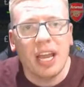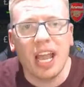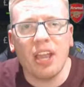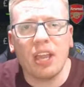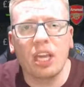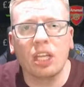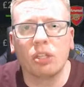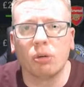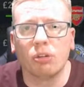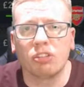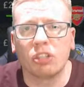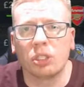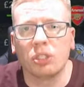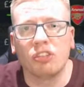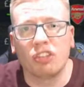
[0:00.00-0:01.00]
if you thought
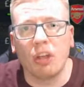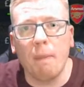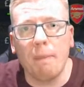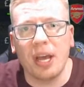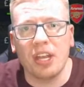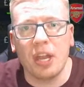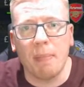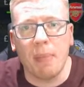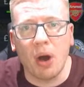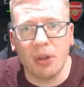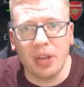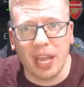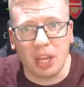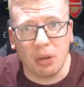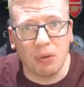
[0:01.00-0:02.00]
I should send back
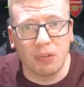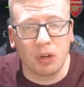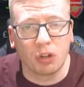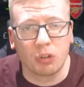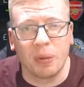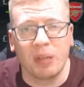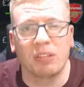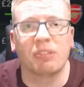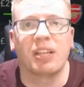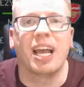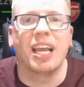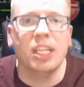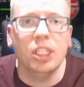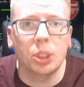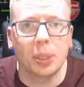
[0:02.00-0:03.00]
Nemane, who of course picked up
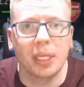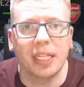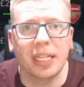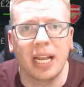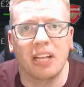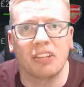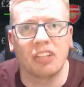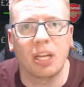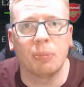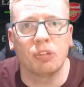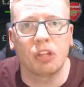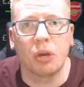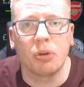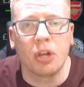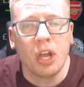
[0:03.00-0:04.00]
that injury in the last
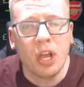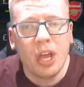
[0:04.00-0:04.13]
episode.